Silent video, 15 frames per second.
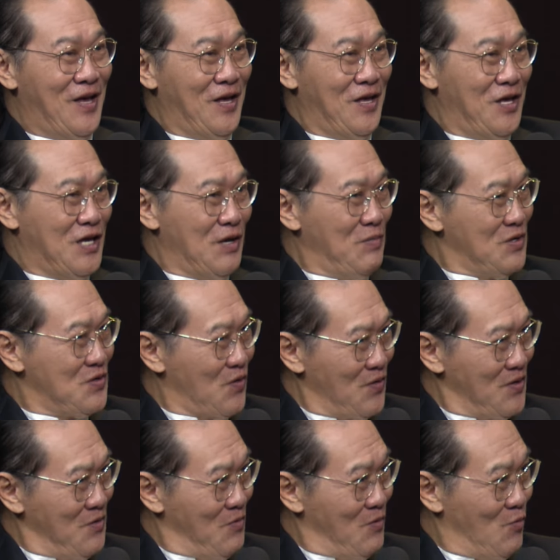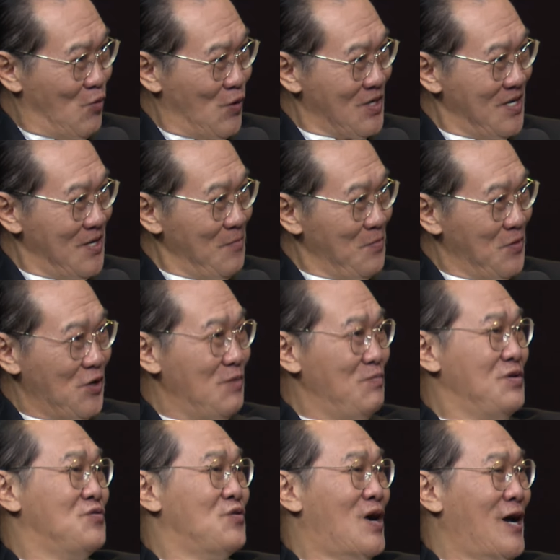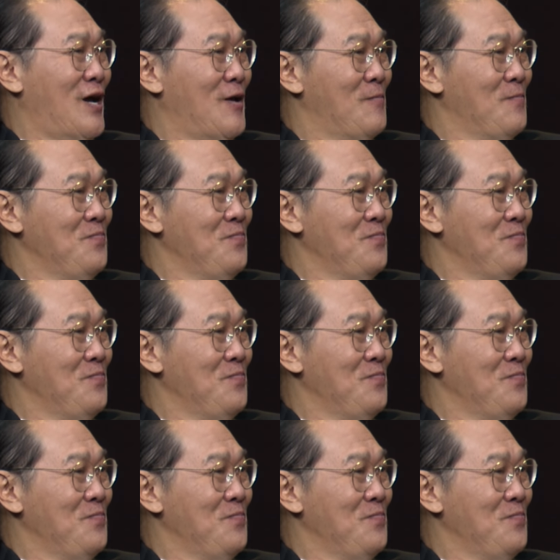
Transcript: It can be sodden with water, it can be dry,